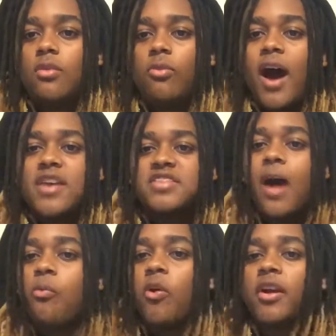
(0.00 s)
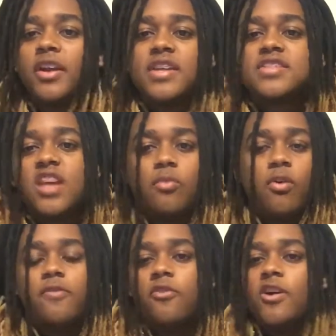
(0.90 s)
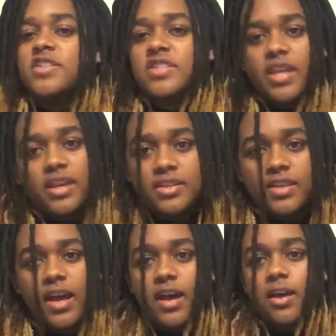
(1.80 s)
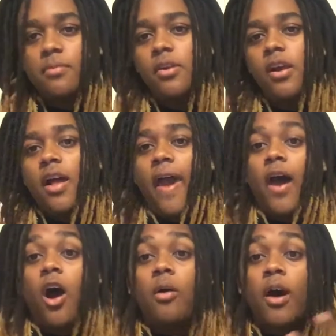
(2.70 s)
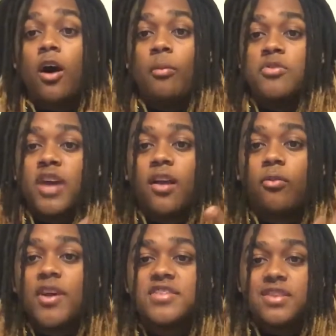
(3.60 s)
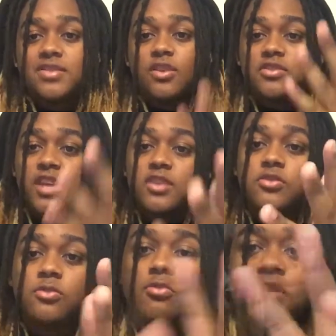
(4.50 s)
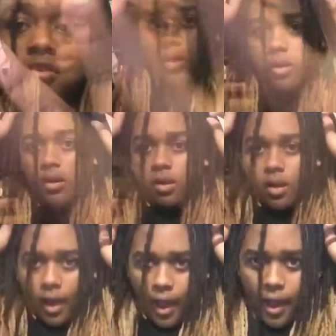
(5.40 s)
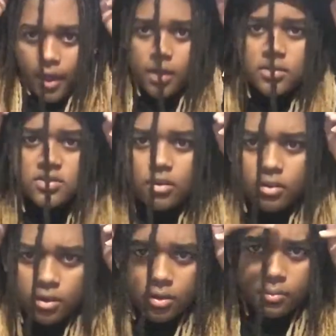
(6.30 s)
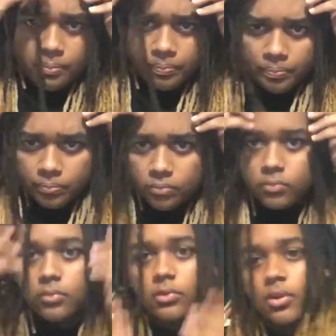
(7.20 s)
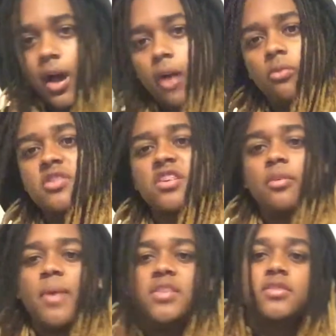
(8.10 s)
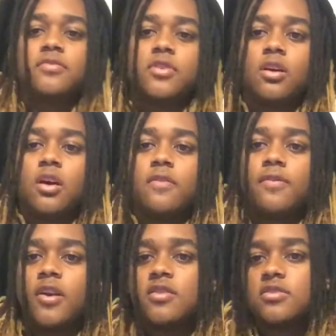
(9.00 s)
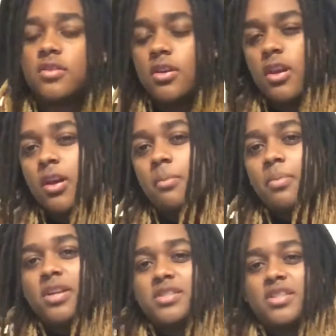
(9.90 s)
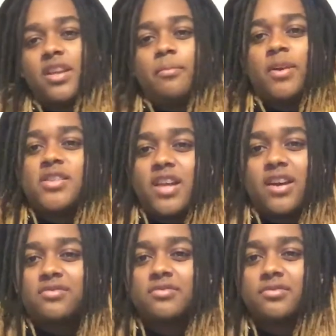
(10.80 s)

Well, how I stopped working at Subway for a second time, and how I almost got arrested. So stay tuned. And alright, so I wasn't gonna make this video at first, but it's just like because like